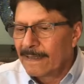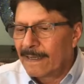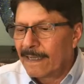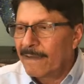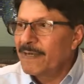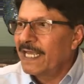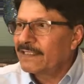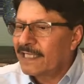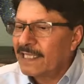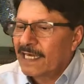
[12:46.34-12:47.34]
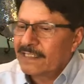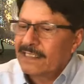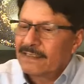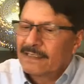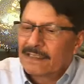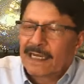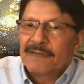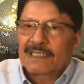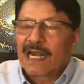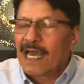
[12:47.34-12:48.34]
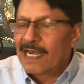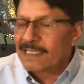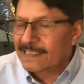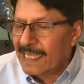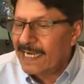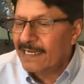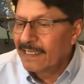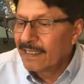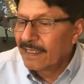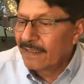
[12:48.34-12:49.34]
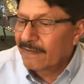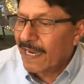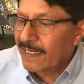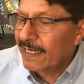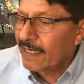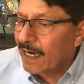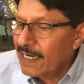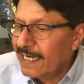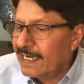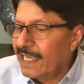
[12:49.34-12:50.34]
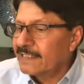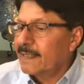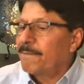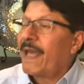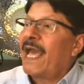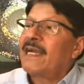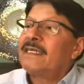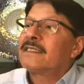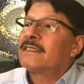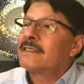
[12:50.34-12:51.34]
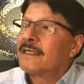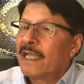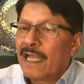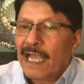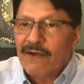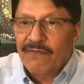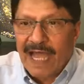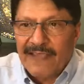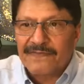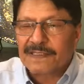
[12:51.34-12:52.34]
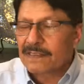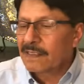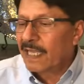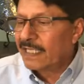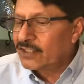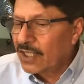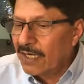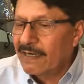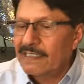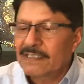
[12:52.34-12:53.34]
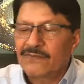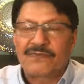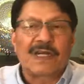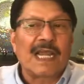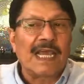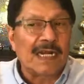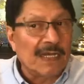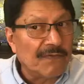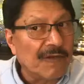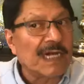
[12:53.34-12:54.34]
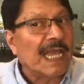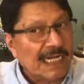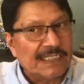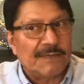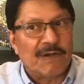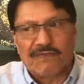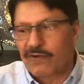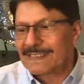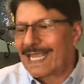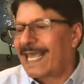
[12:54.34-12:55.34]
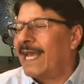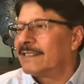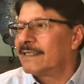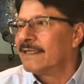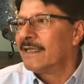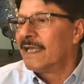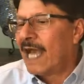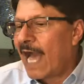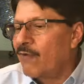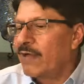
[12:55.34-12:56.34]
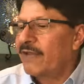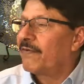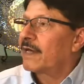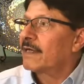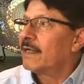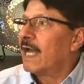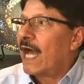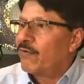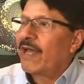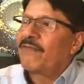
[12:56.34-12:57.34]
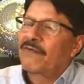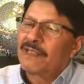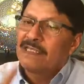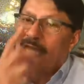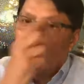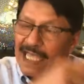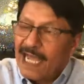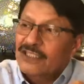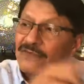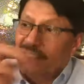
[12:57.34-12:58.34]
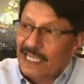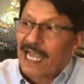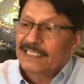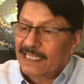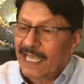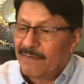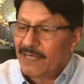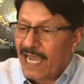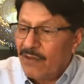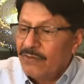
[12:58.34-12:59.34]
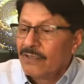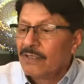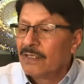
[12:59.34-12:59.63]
Ibn Atiyah rahmatullah alayh said that in early days the parents and wives and children were eligible for zakat. However, when the ayat of zakat came down,